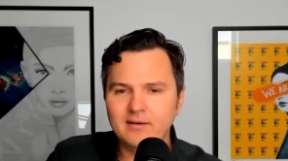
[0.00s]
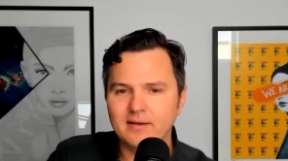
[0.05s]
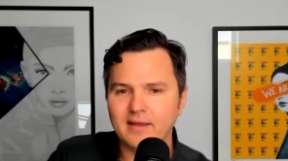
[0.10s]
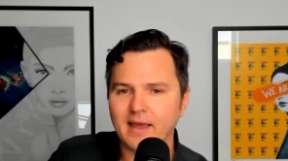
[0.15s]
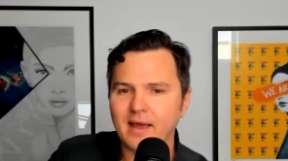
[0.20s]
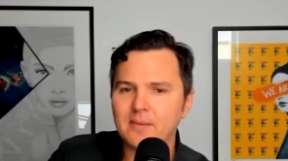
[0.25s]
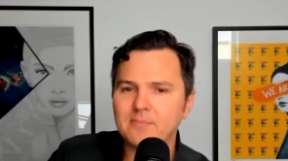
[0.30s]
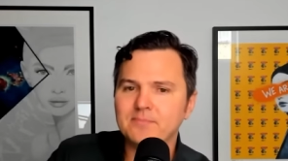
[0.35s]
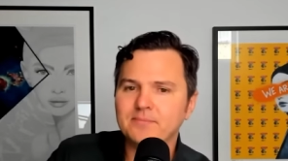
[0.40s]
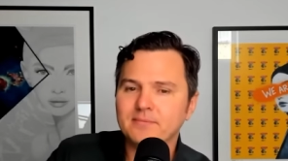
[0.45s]

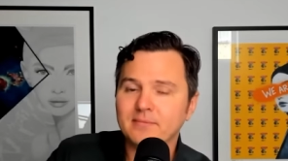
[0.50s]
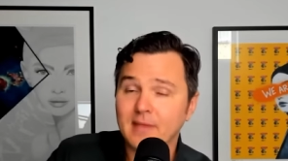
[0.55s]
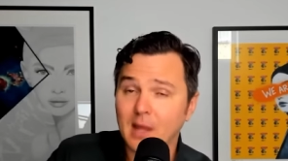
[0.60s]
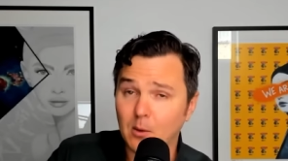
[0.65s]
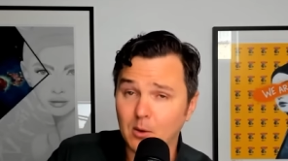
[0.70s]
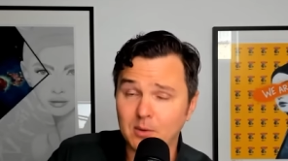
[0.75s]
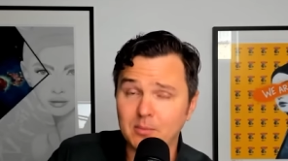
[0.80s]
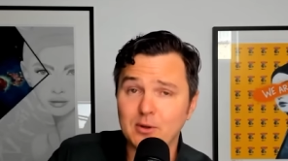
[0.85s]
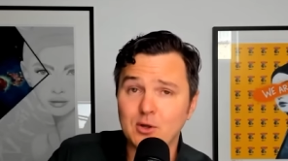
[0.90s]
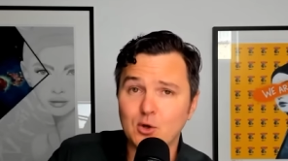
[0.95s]
Yep, that
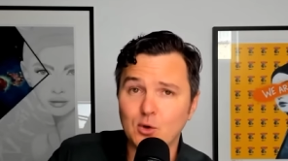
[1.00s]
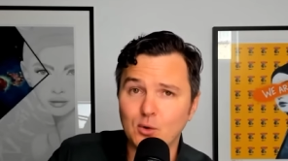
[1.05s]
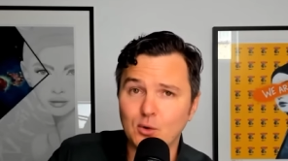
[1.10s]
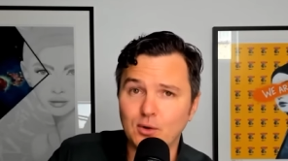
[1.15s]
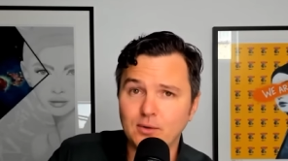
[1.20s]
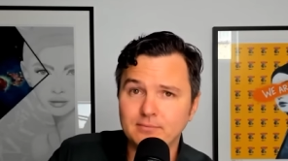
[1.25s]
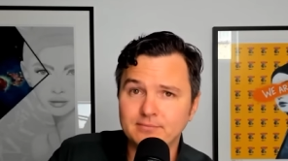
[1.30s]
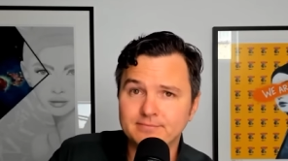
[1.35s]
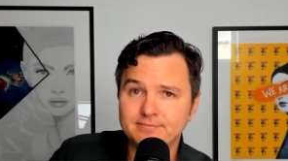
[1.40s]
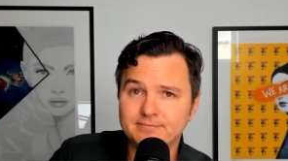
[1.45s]
would have been
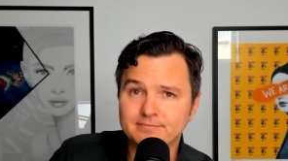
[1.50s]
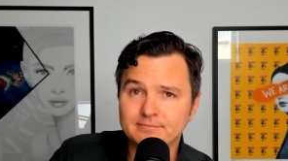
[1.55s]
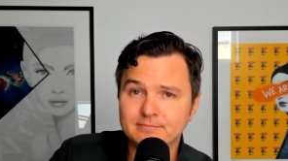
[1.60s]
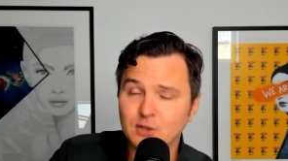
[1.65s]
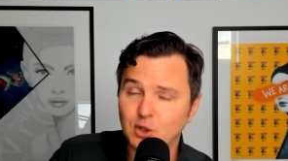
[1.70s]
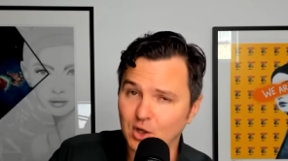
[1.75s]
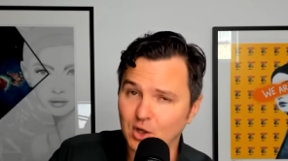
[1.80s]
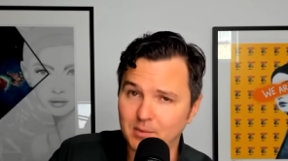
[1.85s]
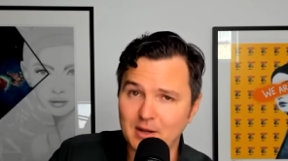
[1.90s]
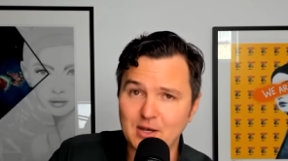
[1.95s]
cool.
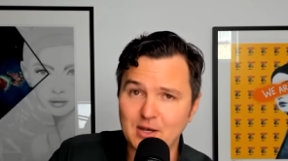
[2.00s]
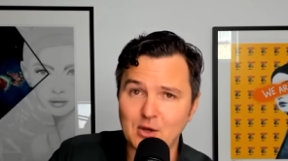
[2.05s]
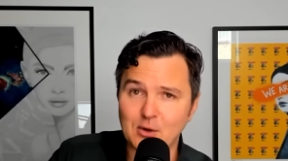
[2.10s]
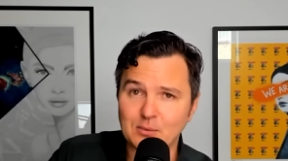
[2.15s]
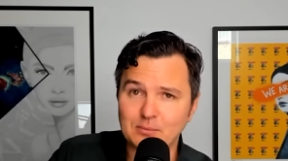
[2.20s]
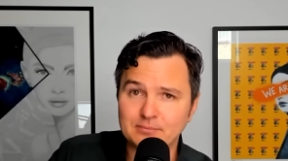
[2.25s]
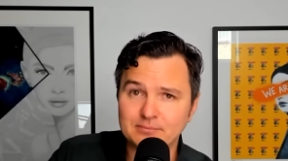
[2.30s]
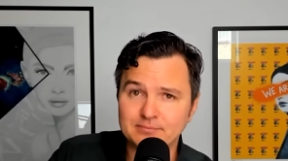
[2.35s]
Could have been you.